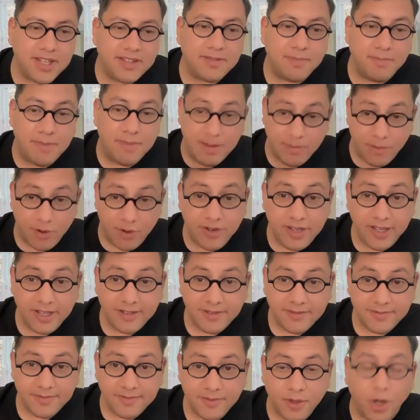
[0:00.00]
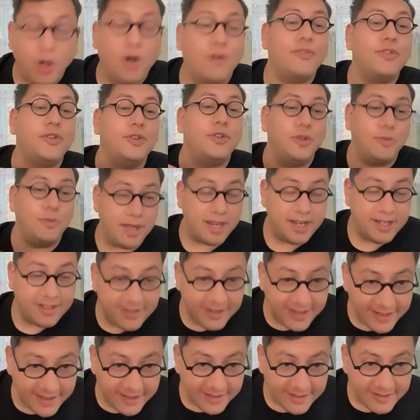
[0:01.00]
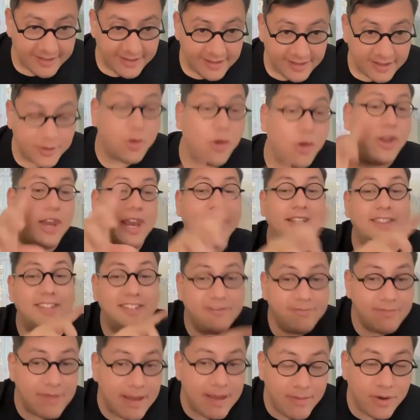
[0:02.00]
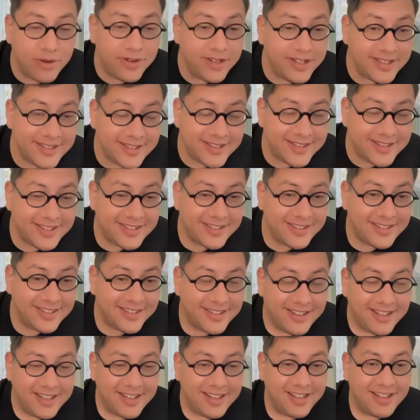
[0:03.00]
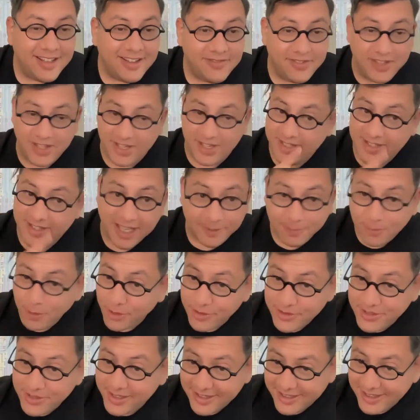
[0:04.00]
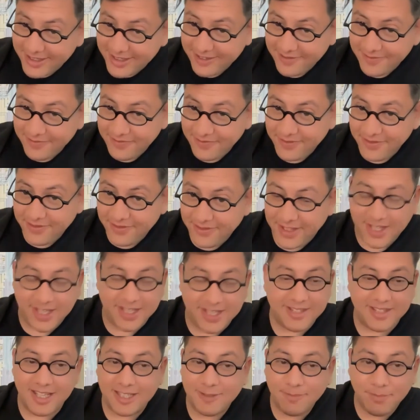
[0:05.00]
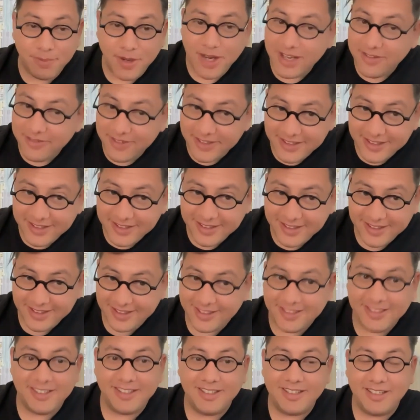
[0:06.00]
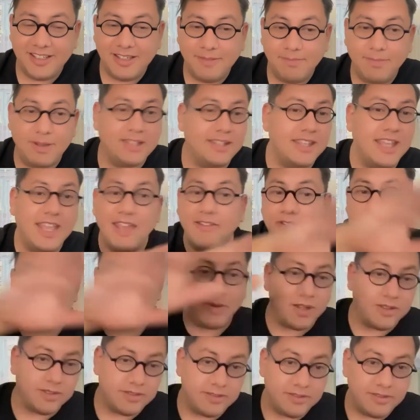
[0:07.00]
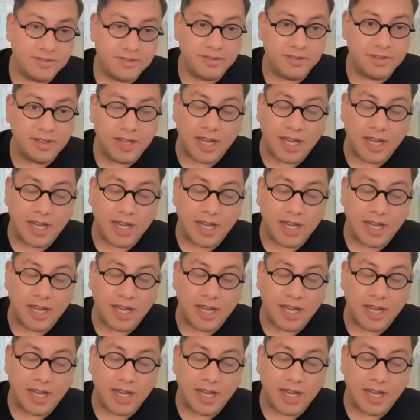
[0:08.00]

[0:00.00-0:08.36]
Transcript: memory of humanity collective memories that is not personal that is not private but everyone i